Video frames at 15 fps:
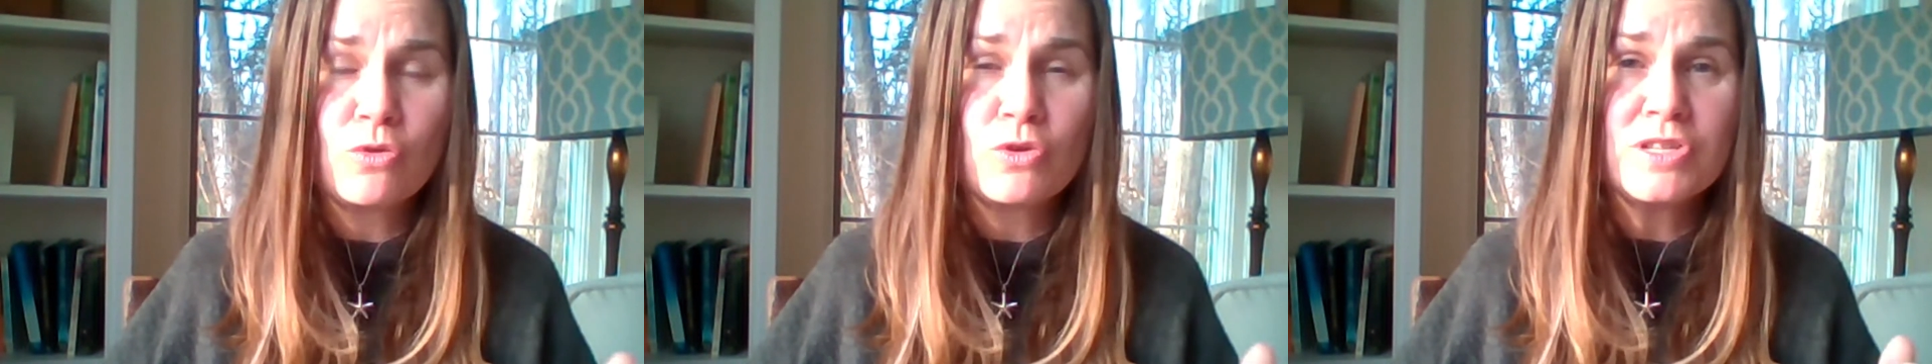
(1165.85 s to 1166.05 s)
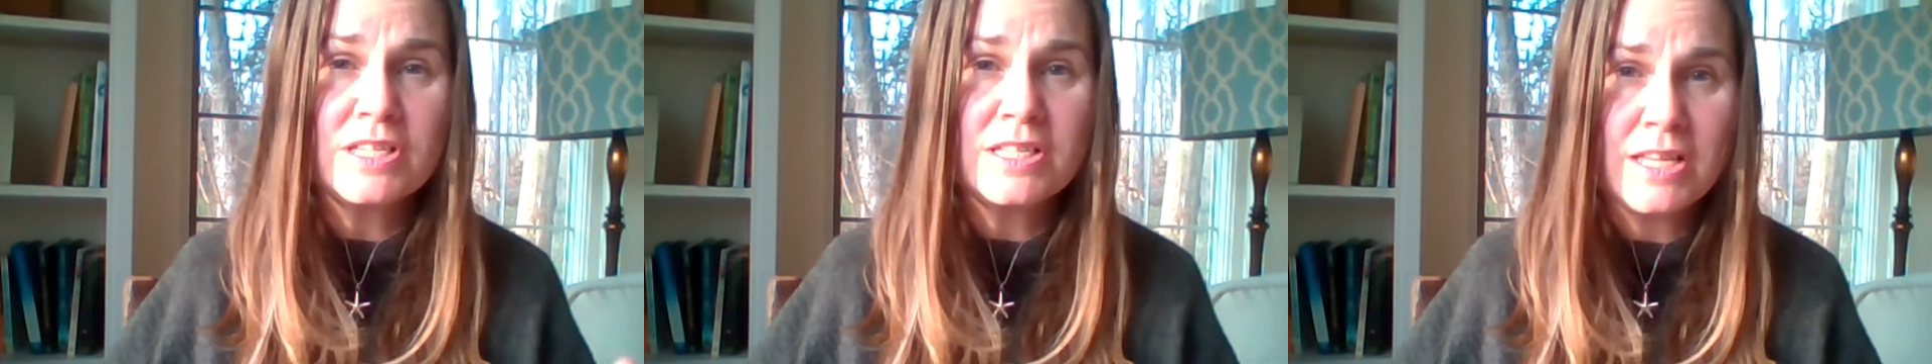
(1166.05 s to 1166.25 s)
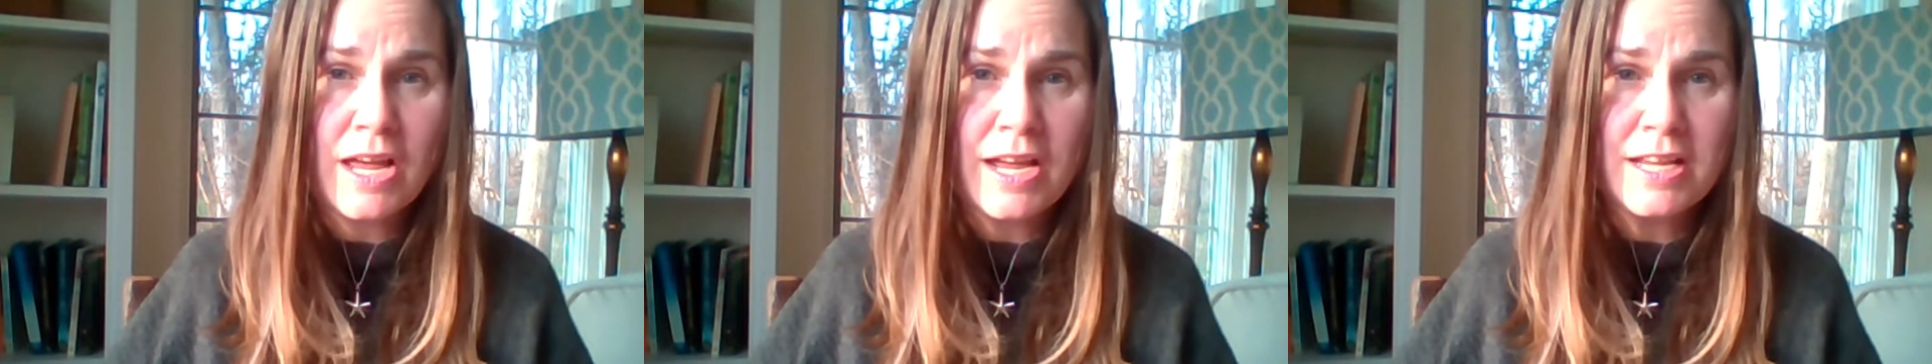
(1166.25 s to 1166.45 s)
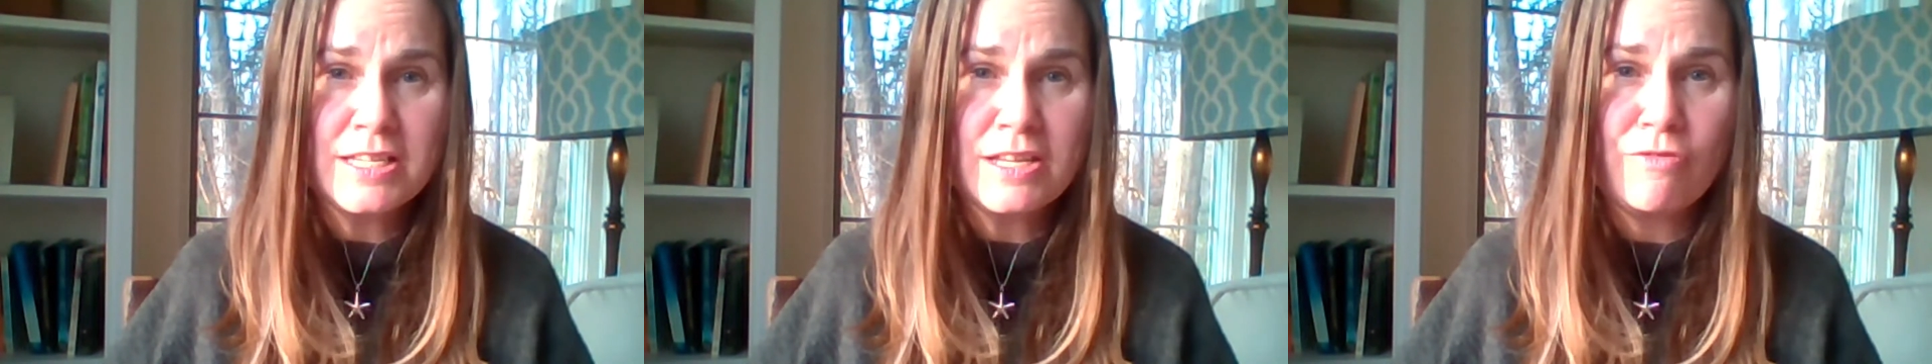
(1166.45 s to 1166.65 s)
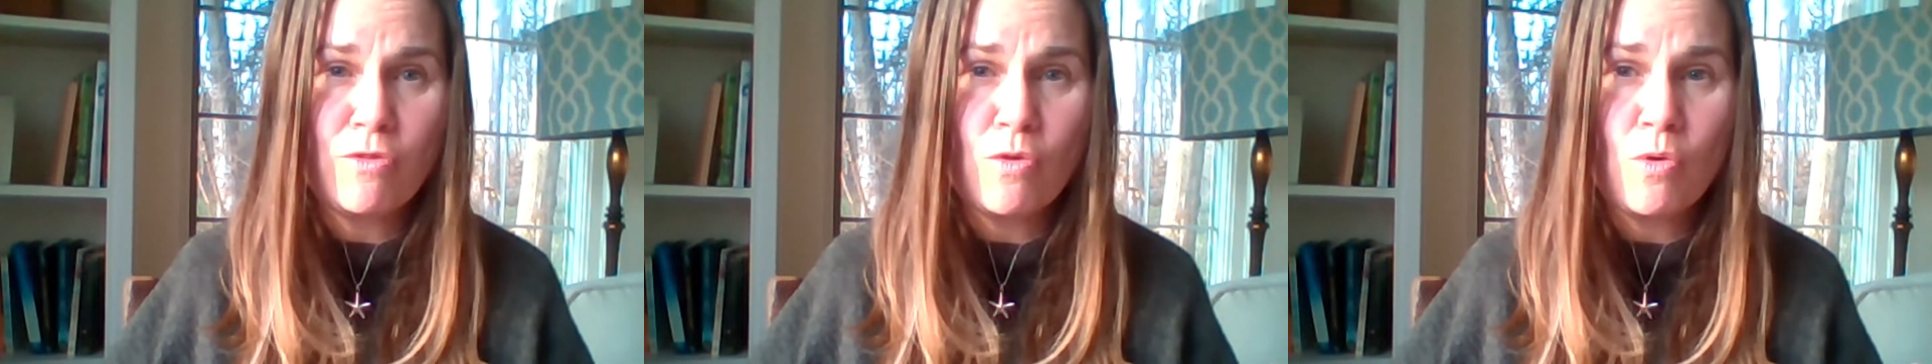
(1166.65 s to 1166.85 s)
or
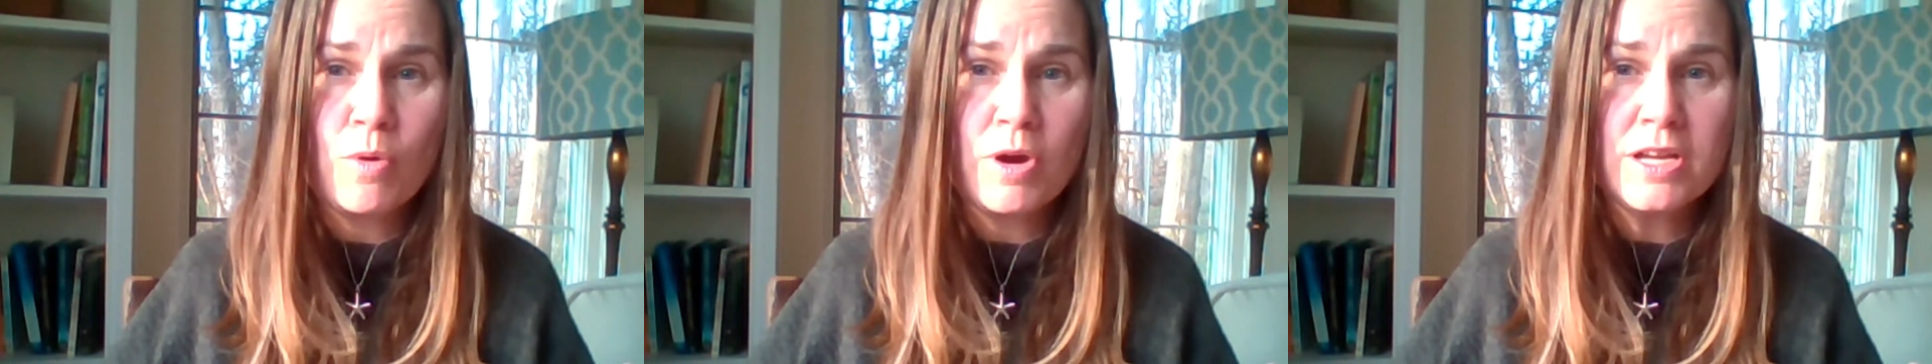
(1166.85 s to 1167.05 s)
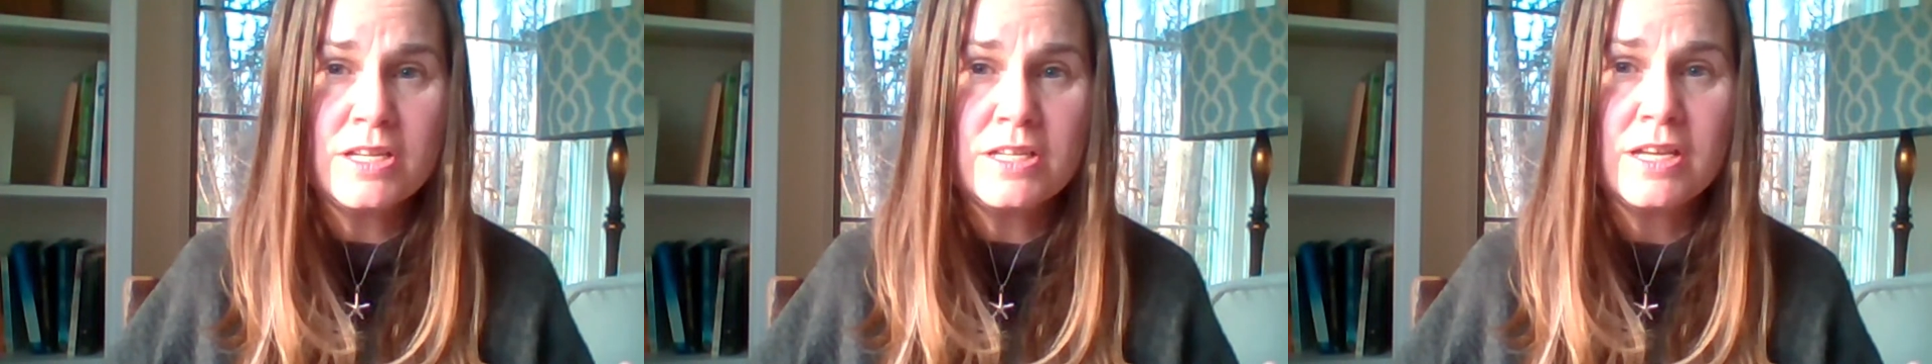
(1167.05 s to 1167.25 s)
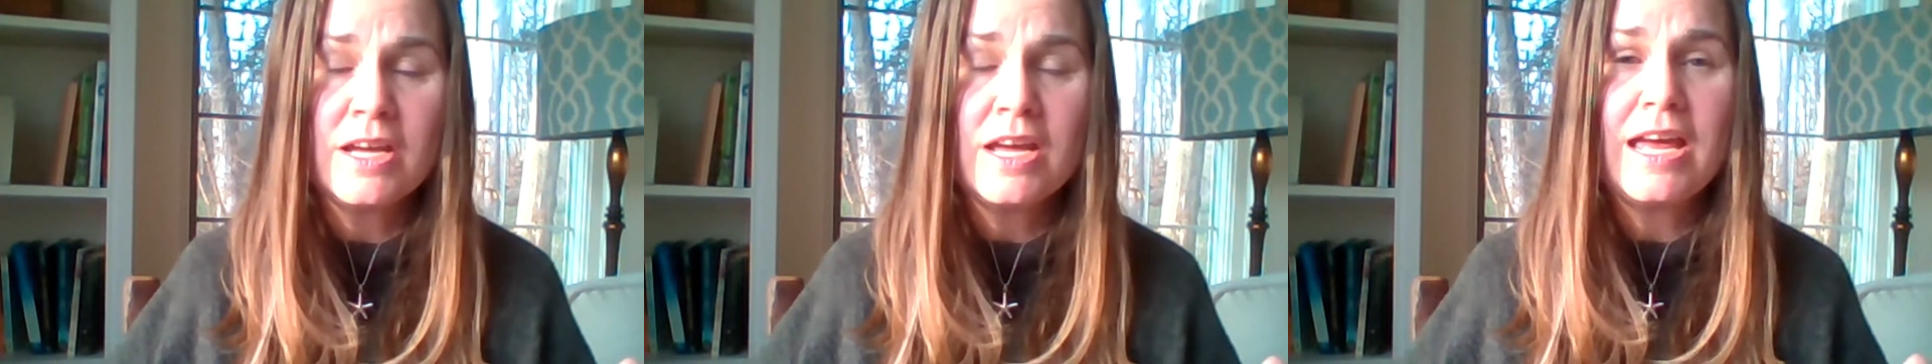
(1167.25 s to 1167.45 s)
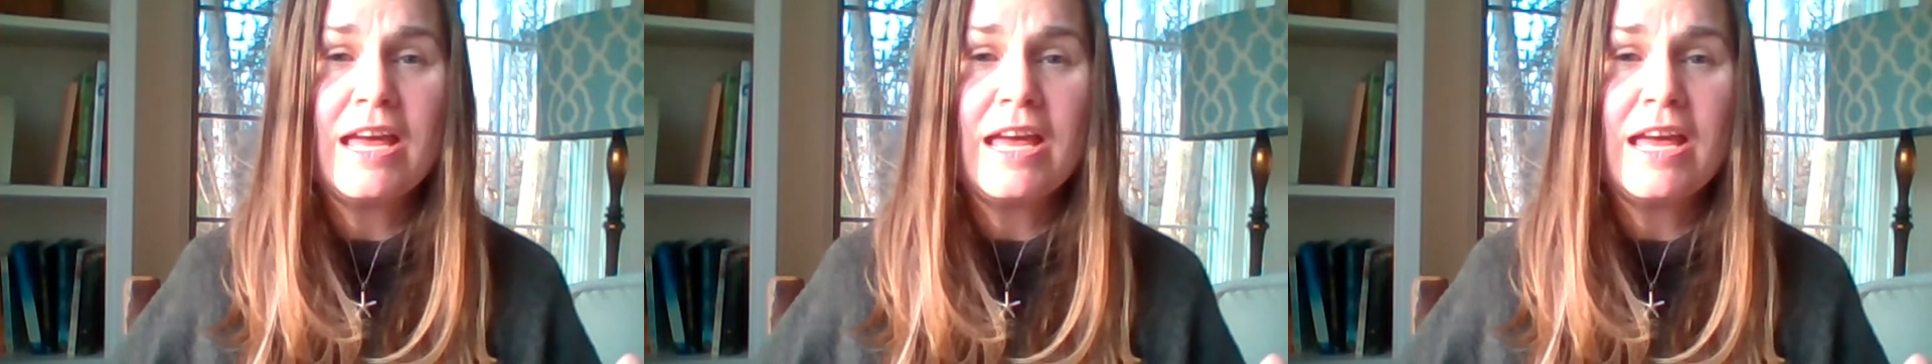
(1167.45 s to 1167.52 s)
society forward